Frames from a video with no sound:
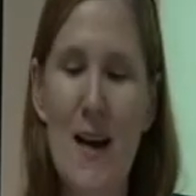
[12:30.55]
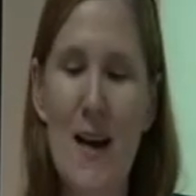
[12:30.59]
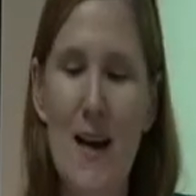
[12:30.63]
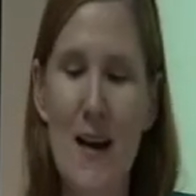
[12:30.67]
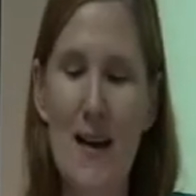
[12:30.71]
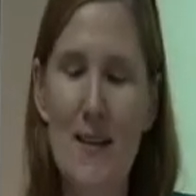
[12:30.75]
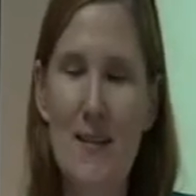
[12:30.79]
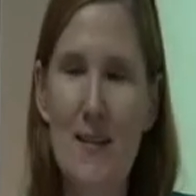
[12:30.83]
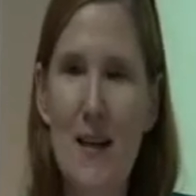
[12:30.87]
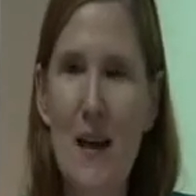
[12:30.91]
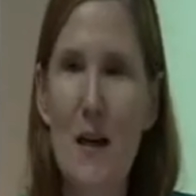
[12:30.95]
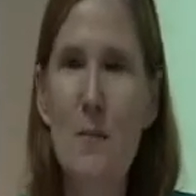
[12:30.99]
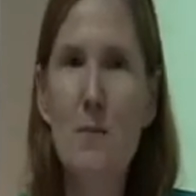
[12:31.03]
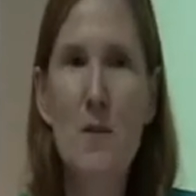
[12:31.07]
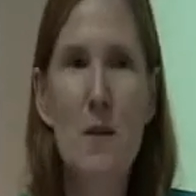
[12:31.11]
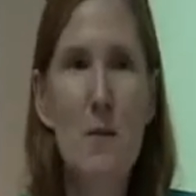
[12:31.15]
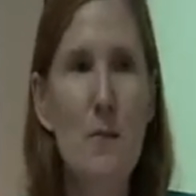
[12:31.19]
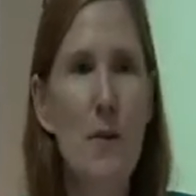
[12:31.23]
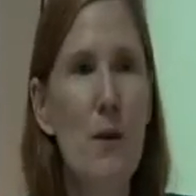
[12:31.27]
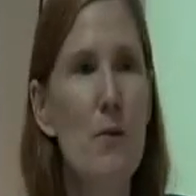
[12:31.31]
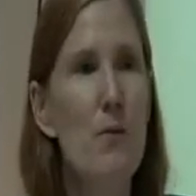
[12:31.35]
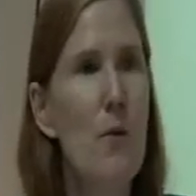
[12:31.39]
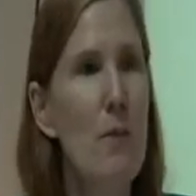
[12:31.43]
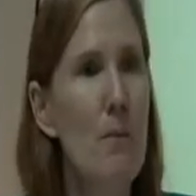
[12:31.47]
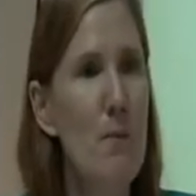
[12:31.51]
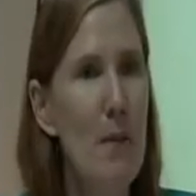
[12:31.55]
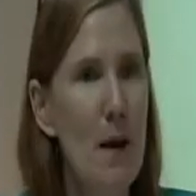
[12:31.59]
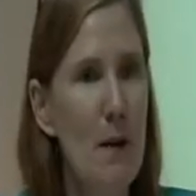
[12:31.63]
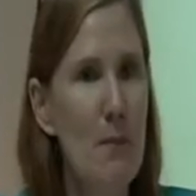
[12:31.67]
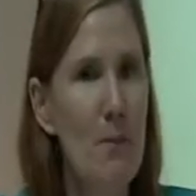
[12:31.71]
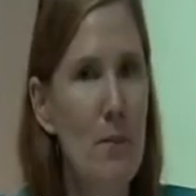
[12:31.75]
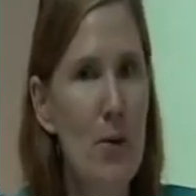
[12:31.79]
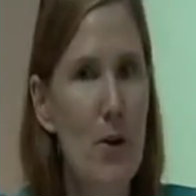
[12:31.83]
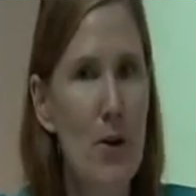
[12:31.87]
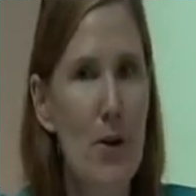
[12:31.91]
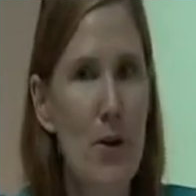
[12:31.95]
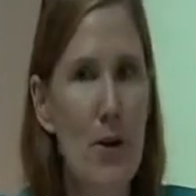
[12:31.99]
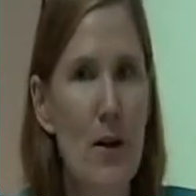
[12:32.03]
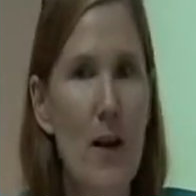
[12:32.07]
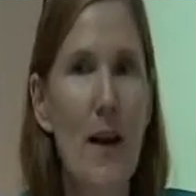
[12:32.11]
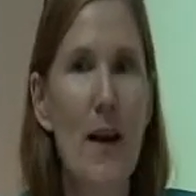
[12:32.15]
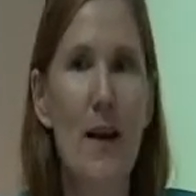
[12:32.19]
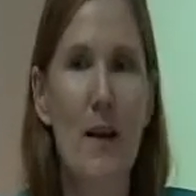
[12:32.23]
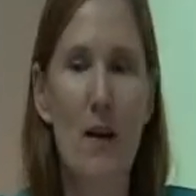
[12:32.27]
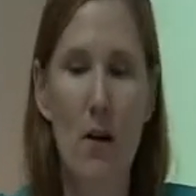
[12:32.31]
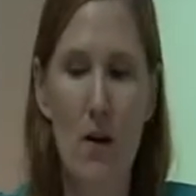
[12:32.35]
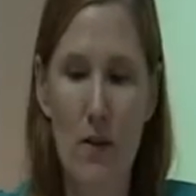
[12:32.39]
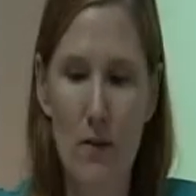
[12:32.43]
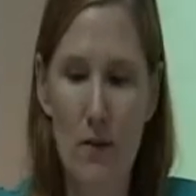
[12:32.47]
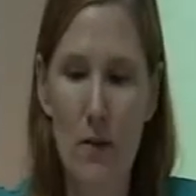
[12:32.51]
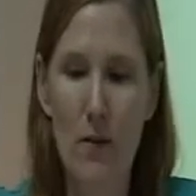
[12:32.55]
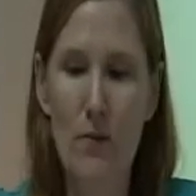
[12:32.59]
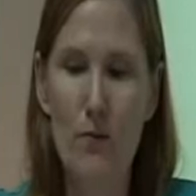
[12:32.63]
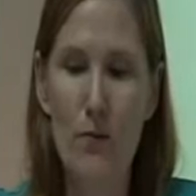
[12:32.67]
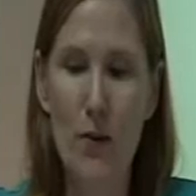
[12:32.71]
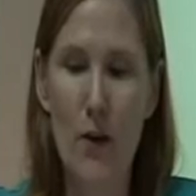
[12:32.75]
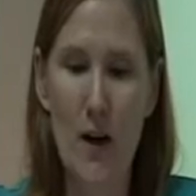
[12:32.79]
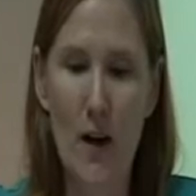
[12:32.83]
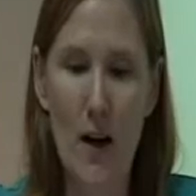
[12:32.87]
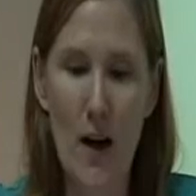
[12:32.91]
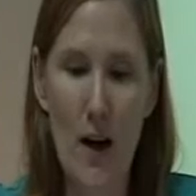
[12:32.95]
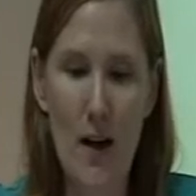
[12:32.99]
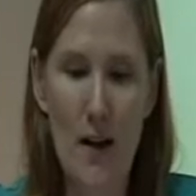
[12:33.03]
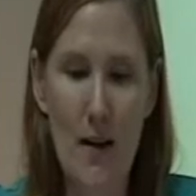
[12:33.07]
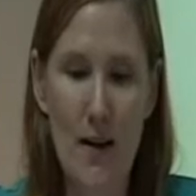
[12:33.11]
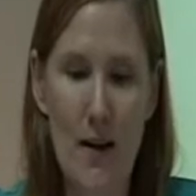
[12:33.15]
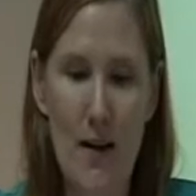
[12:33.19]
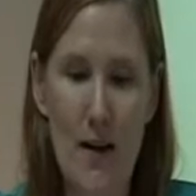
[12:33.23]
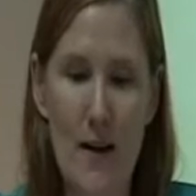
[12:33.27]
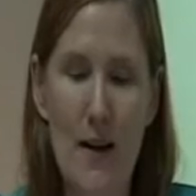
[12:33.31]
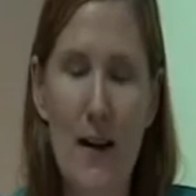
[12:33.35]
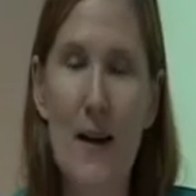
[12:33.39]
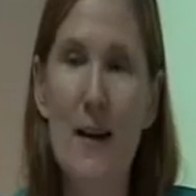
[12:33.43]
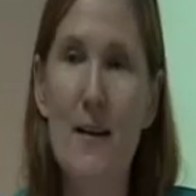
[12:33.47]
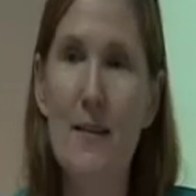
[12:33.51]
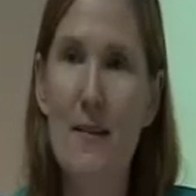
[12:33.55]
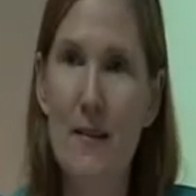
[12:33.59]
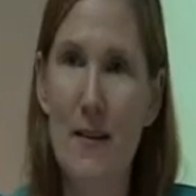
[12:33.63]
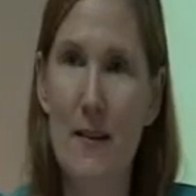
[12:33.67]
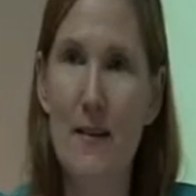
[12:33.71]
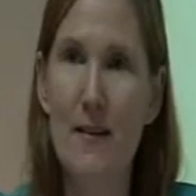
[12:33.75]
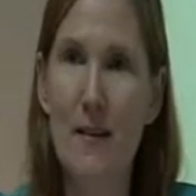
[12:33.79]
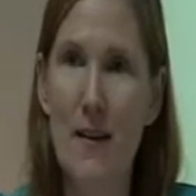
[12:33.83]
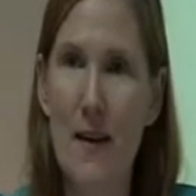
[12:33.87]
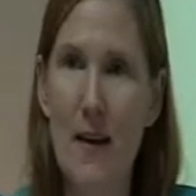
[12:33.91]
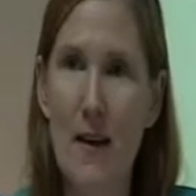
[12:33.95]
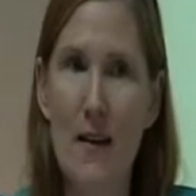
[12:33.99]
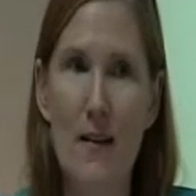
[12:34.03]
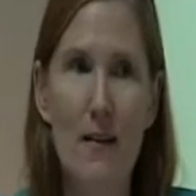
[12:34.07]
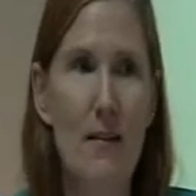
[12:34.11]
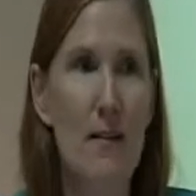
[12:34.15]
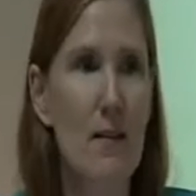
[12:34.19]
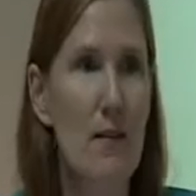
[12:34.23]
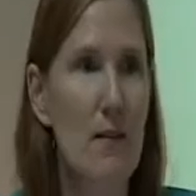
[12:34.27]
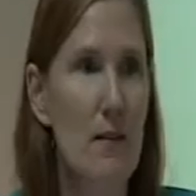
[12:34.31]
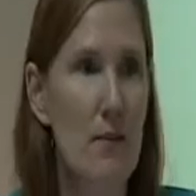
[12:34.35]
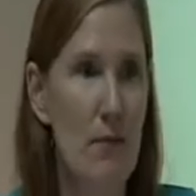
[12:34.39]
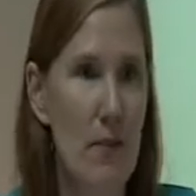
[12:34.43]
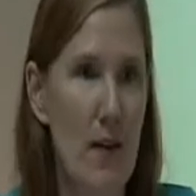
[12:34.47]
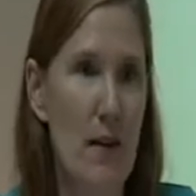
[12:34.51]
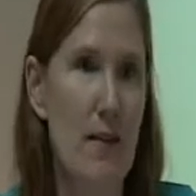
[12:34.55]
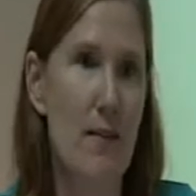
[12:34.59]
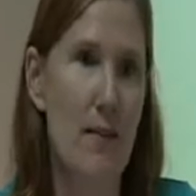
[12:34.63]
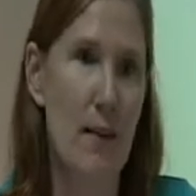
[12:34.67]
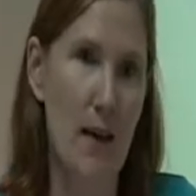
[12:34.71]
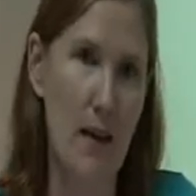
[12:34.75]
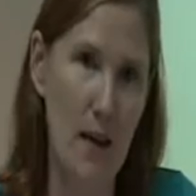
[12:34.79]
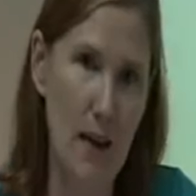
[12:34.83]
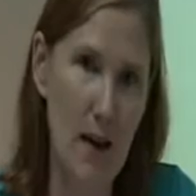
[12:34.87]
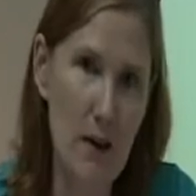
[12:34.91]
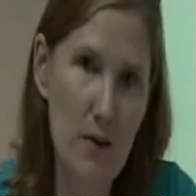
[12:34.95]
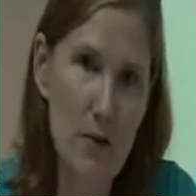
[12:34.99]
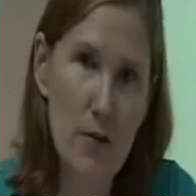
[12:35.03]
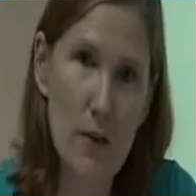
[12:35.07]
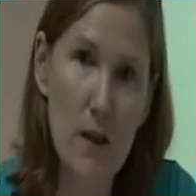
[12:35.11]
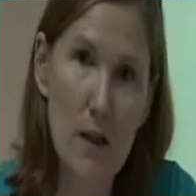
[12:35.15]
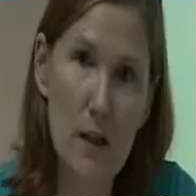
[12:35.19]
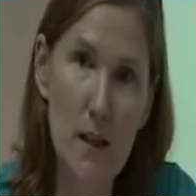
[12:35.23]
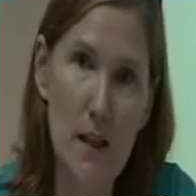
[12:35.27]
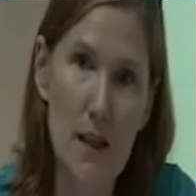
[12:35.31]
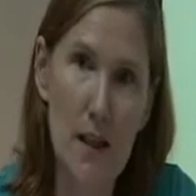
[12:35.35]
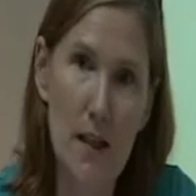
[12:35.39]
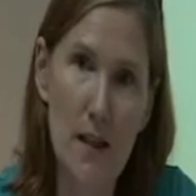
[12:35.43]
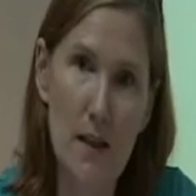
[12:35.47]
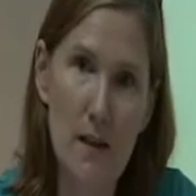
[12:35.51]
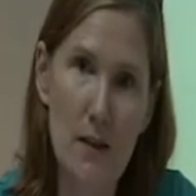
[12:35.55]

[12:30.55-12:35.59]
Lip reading: has come to be remembered and also forgotten in today's FAN psychiatric clinic.